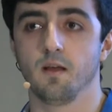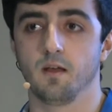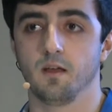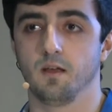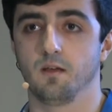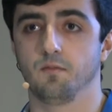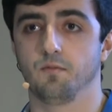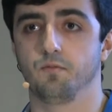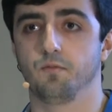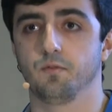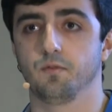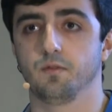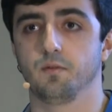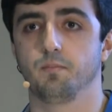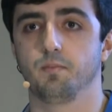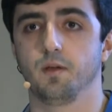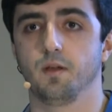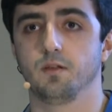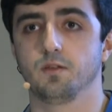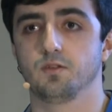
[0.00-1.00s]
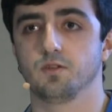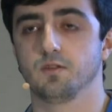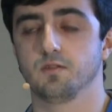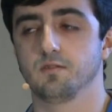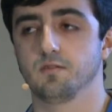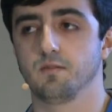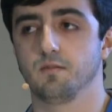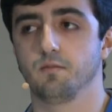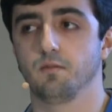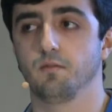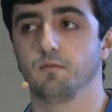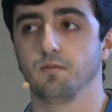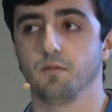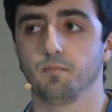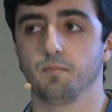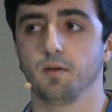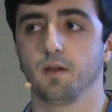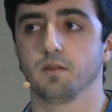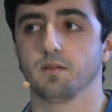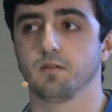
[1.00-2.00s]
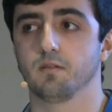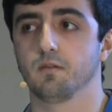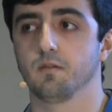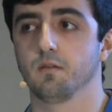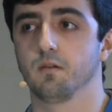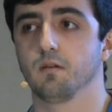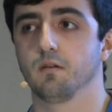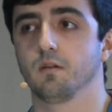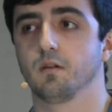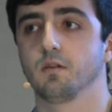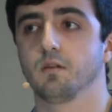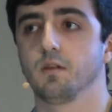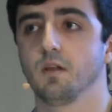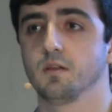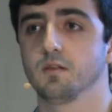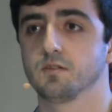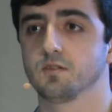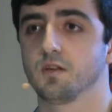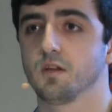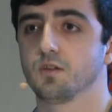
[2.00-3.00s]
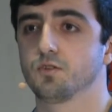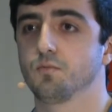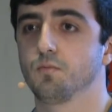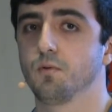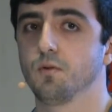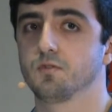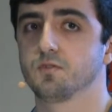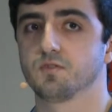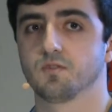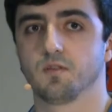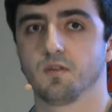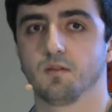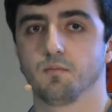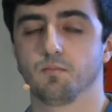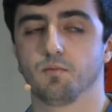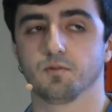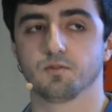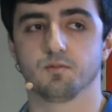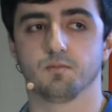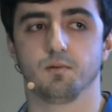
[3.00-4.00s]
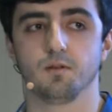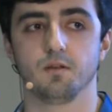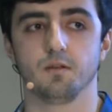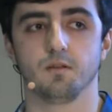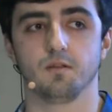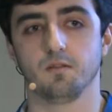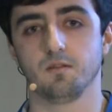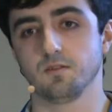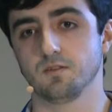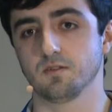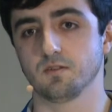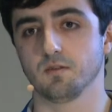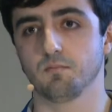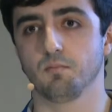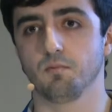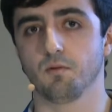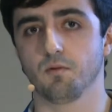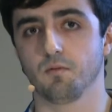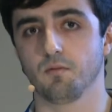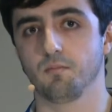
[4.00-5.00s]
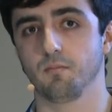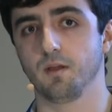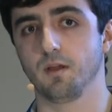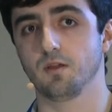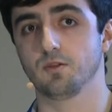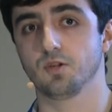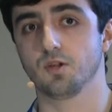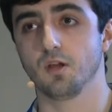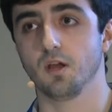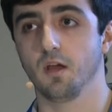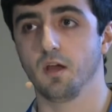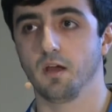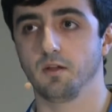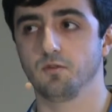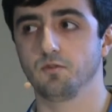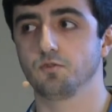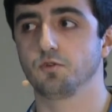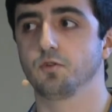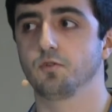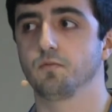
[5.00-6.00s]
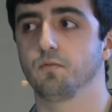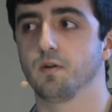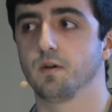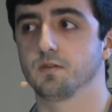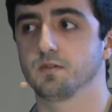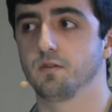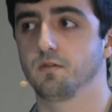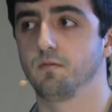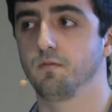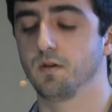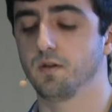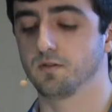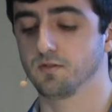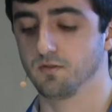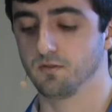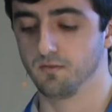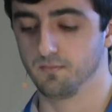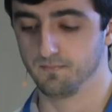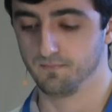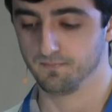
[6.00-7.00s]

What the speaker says: If the page if the path contains such words, then possibly this is important page, and you should fuzz it first.